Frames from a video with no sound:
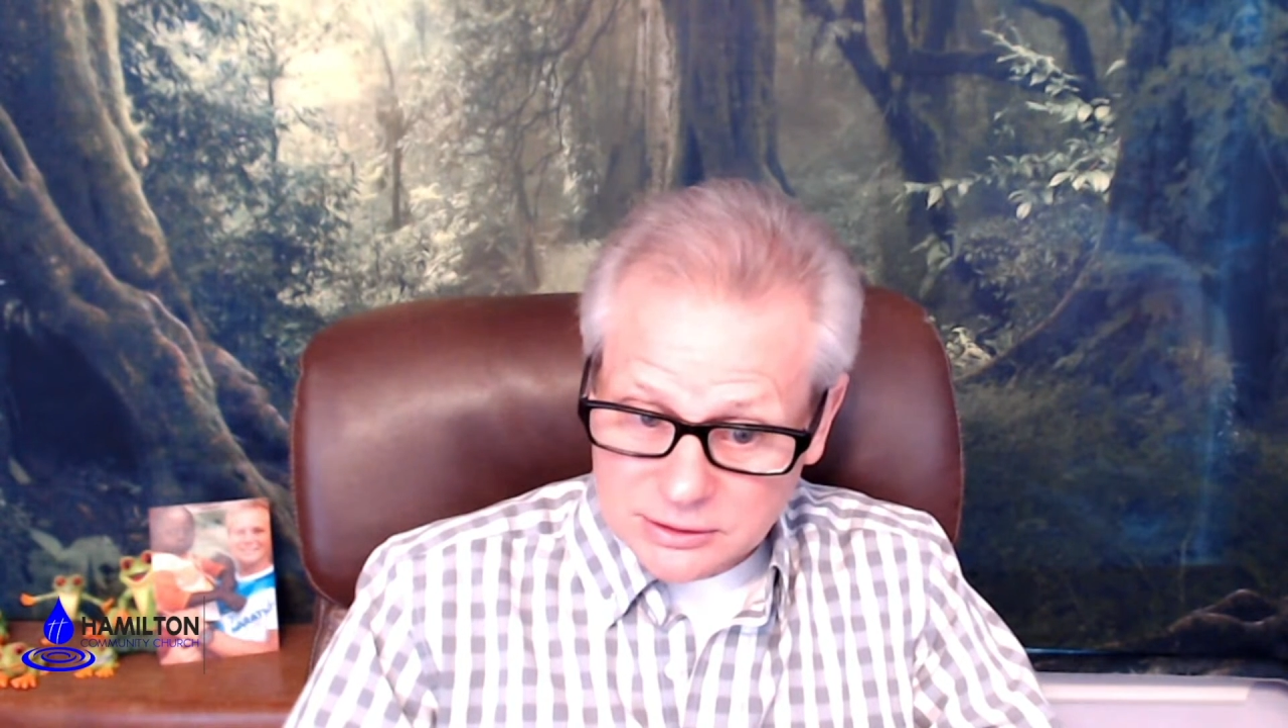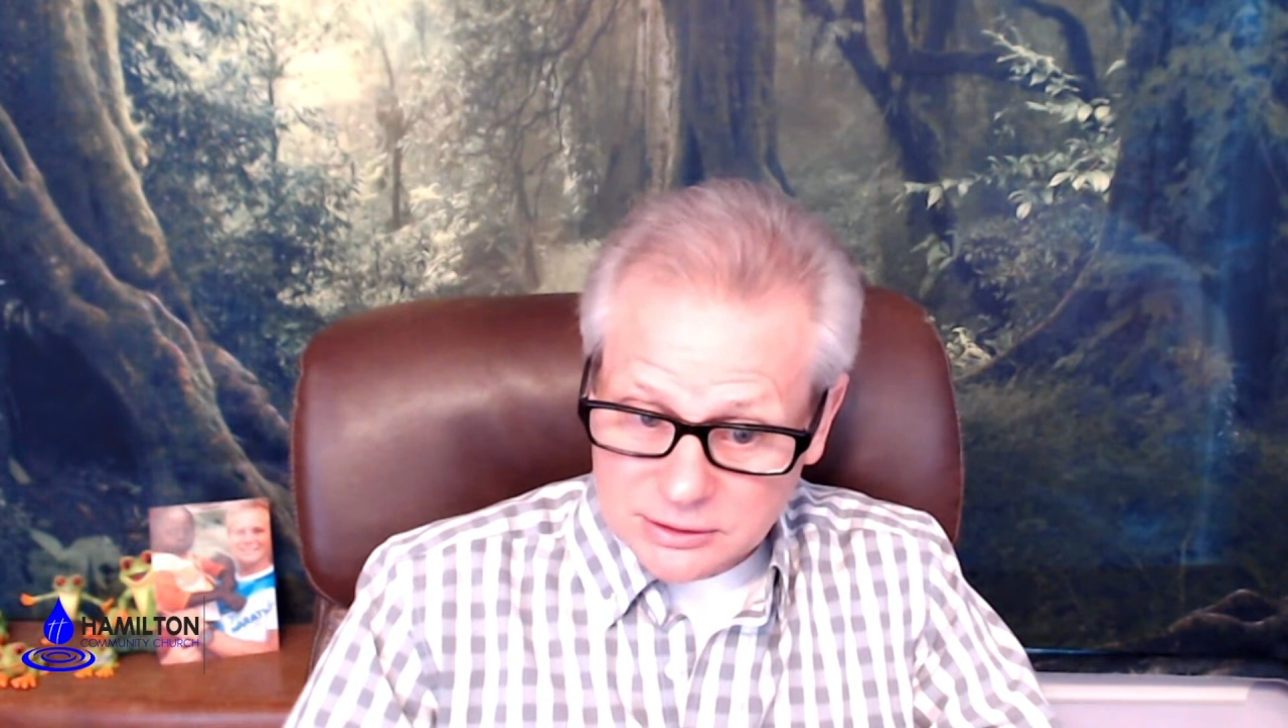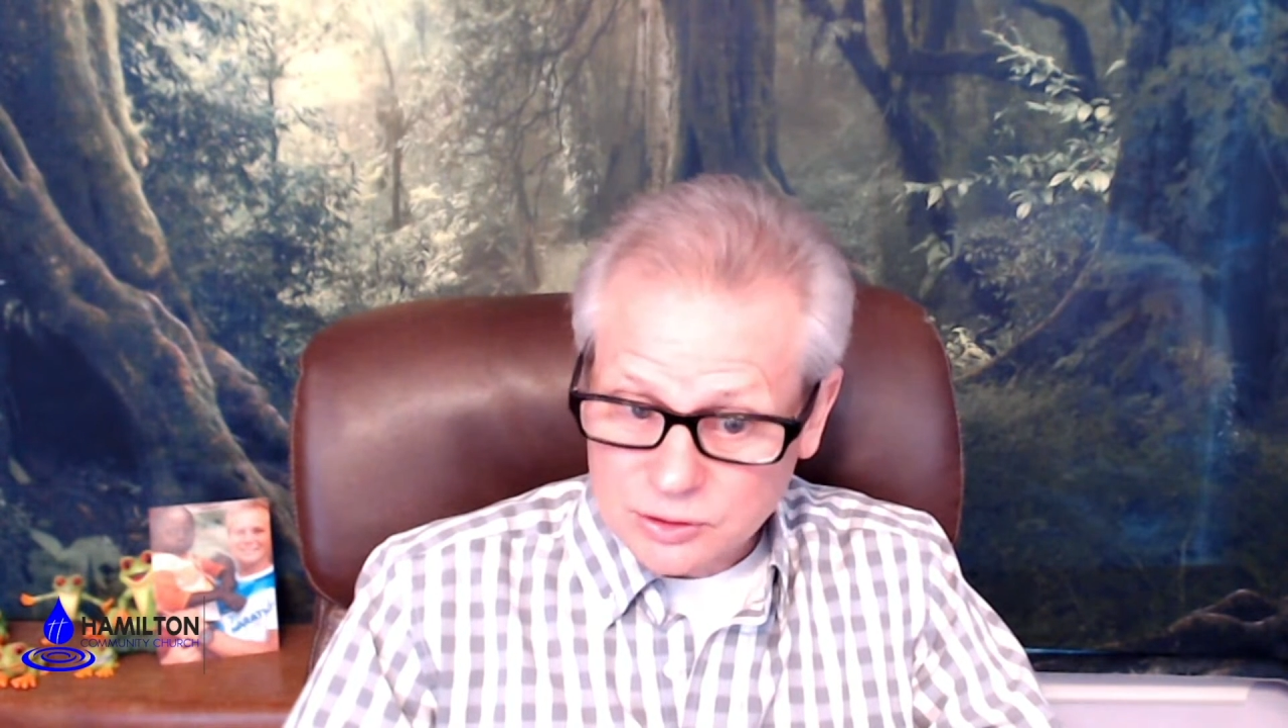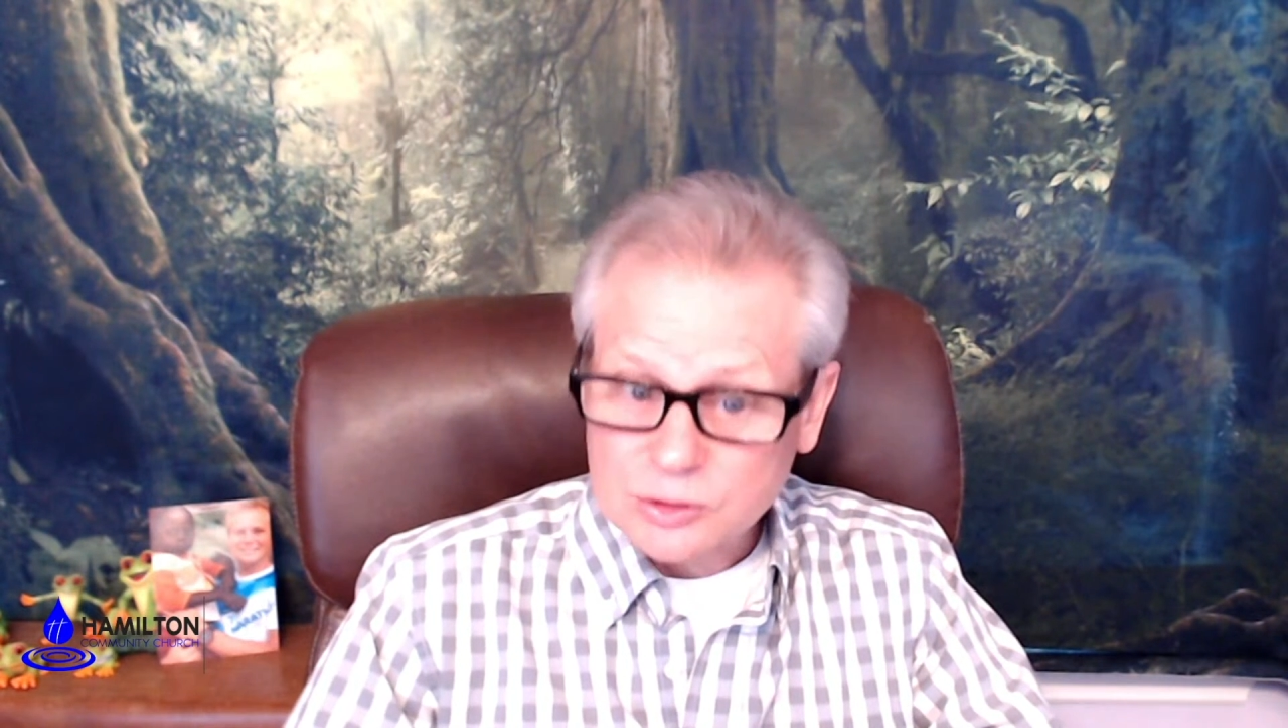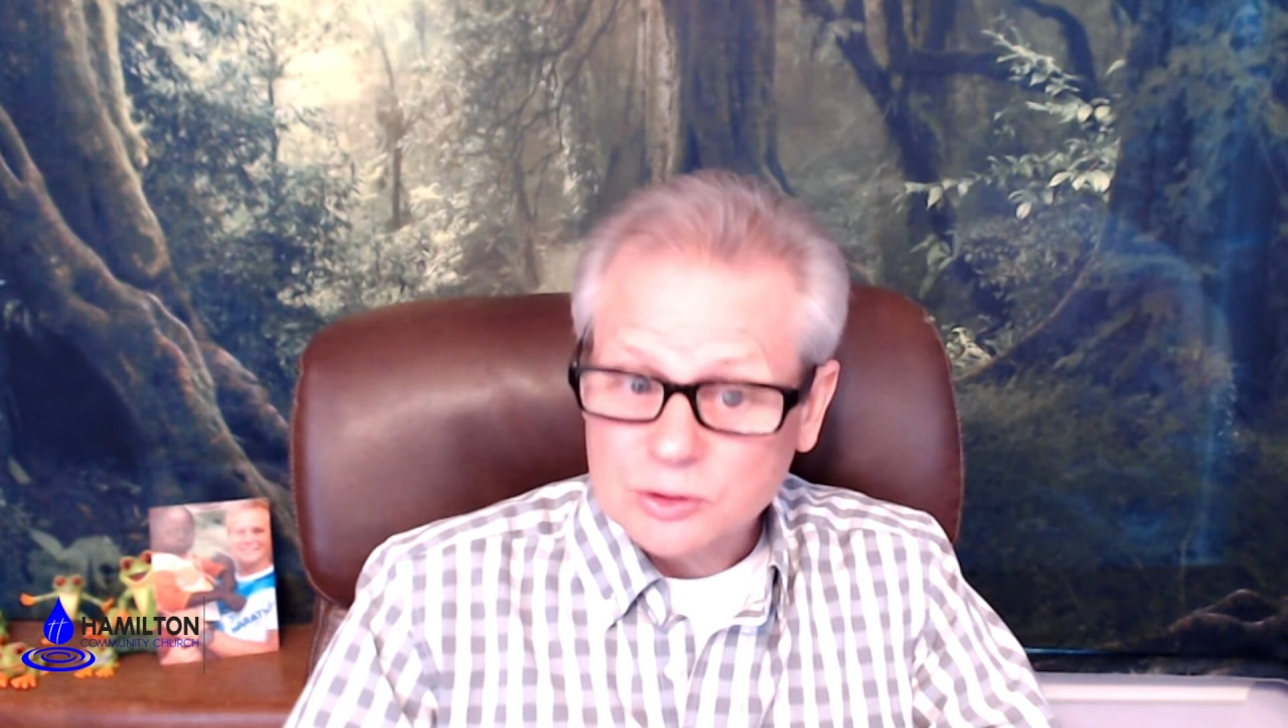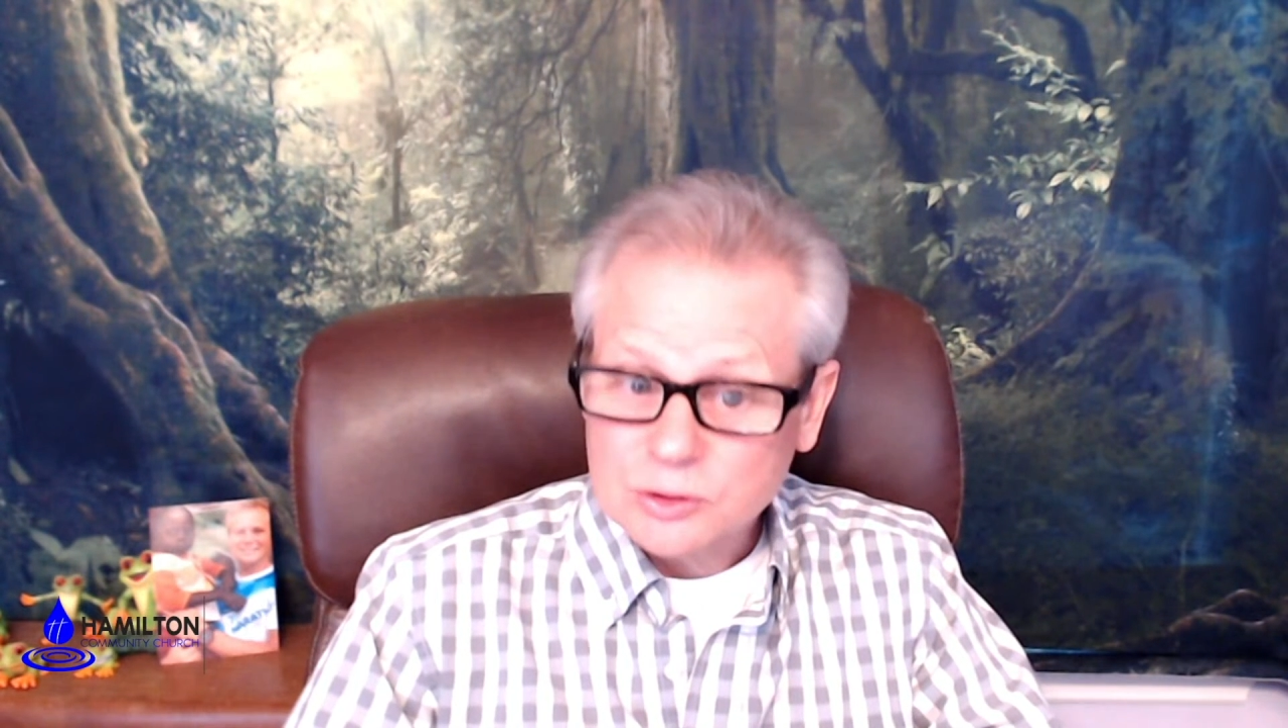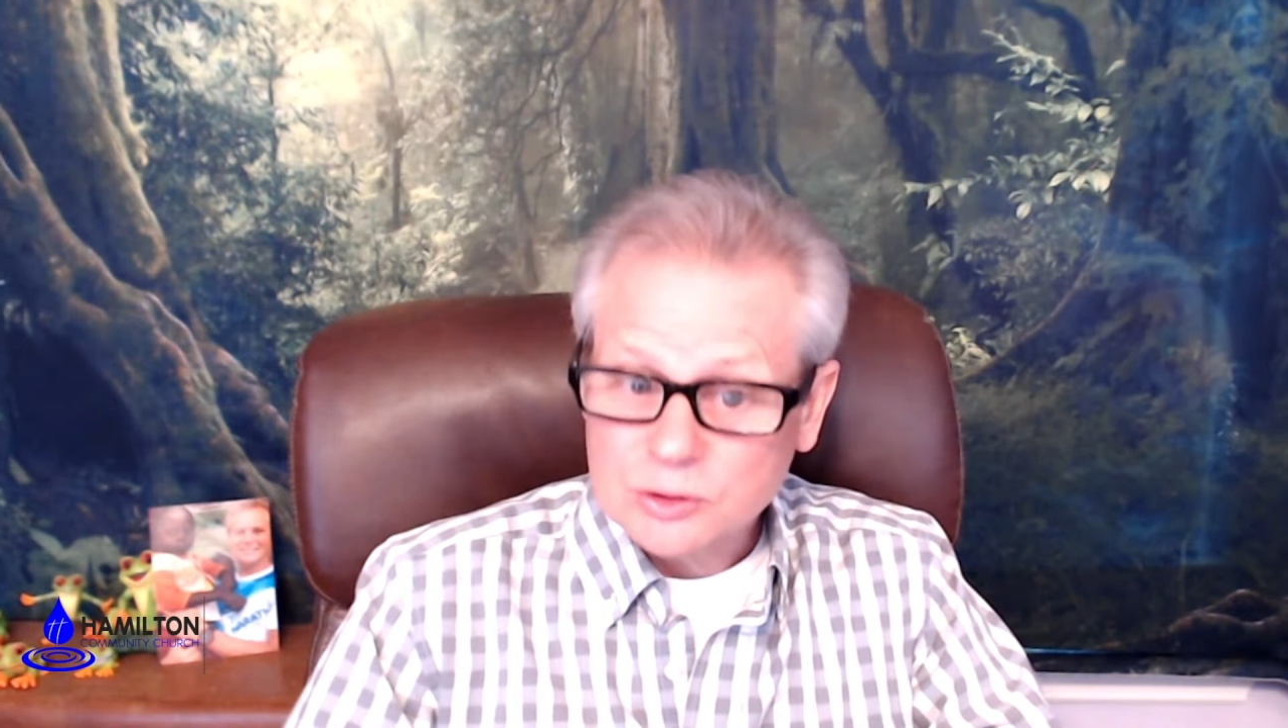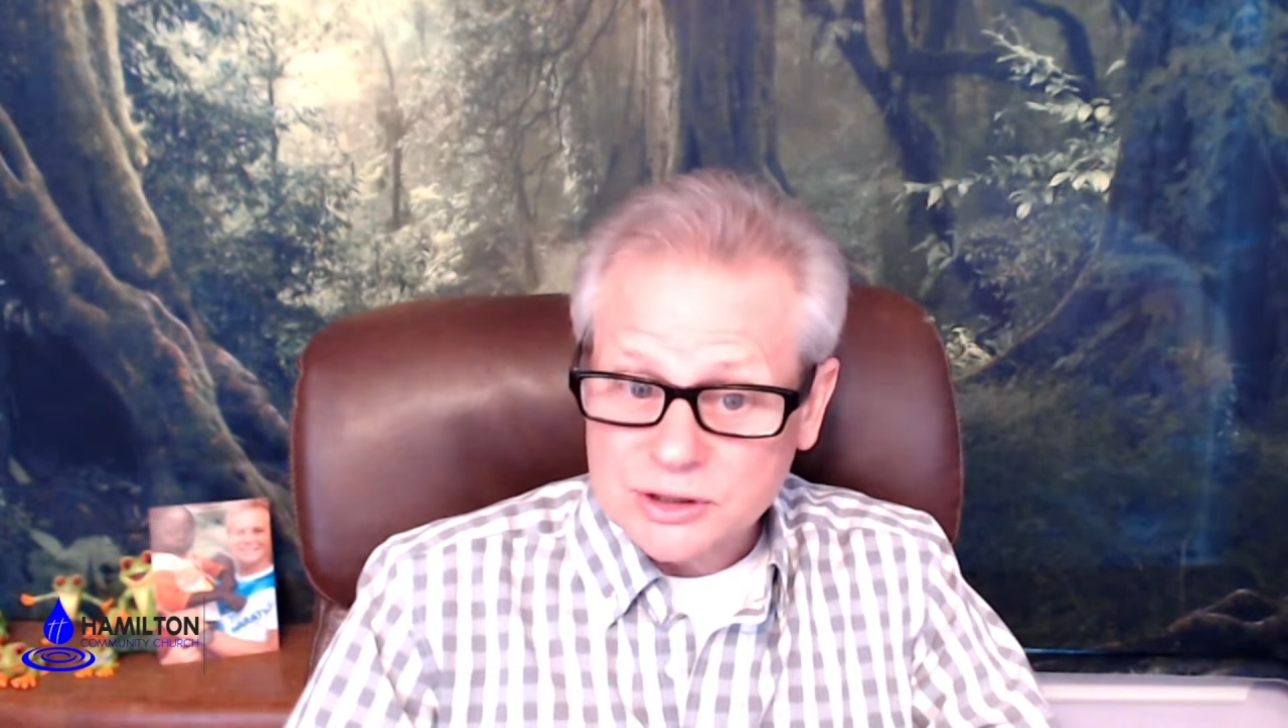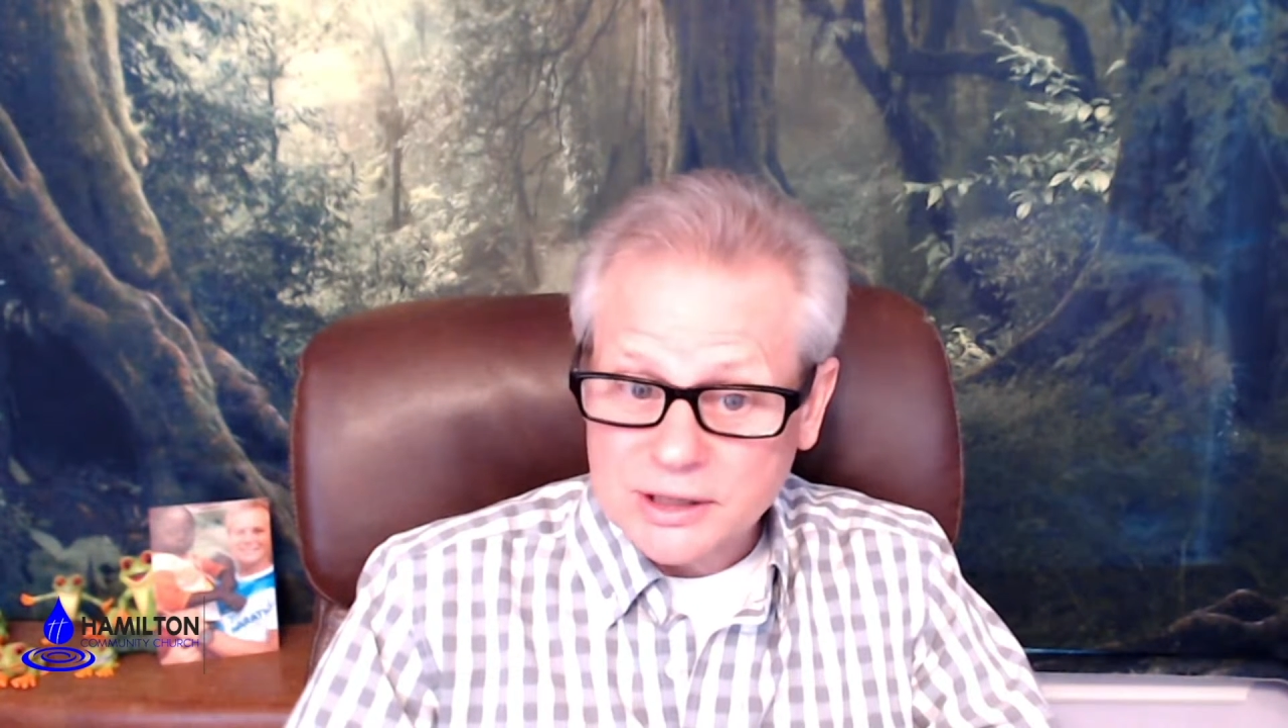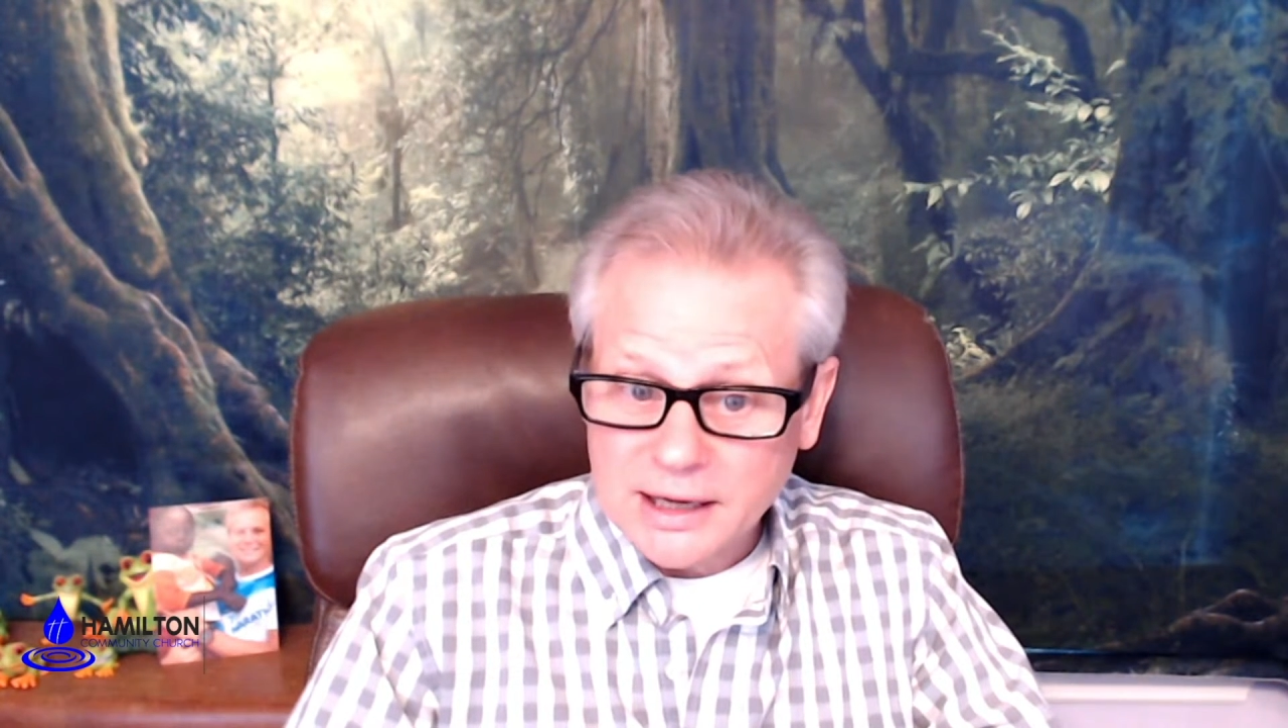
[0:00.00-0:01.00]

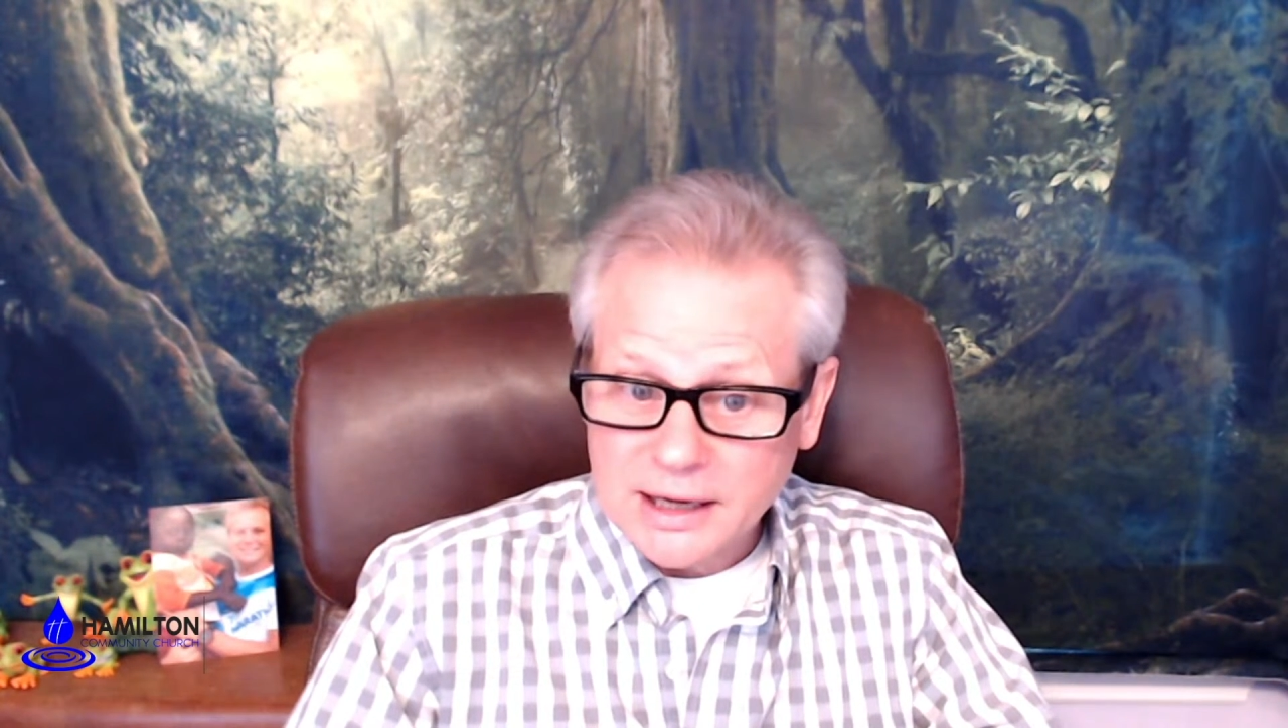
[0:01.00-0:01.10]
Tuesday,